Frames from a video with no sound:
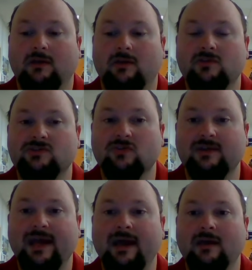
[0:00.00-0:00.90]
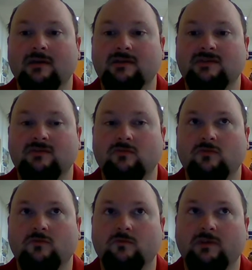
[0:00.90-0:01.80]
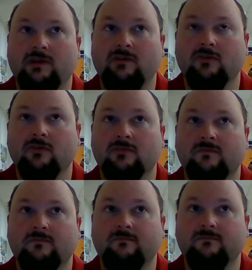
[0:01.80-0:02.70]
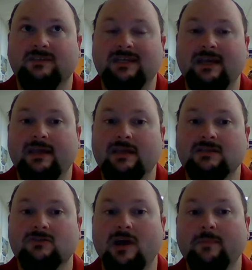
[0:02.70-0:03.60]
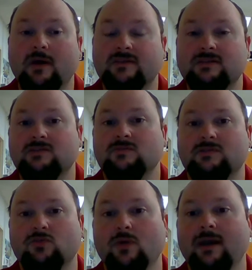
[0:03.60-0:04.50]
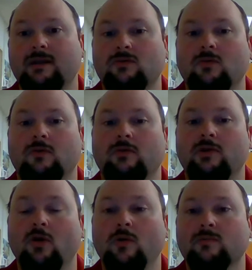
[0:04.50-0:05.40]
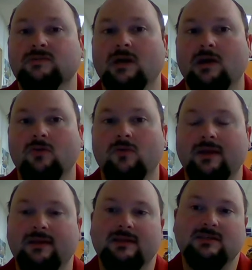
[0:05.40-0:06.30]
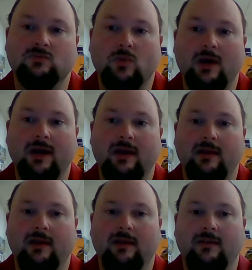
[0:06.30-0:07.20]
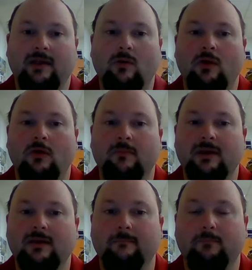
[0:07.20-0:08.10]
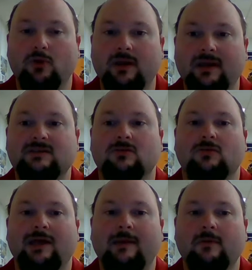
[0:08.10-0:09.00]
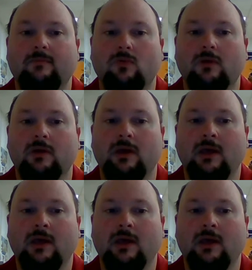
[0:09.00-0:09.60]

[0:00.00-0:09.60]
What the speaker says: use their data to either say yes, their hypothesis was correct, or no, it was not correct, and this is why. And that will all be put into their lab report.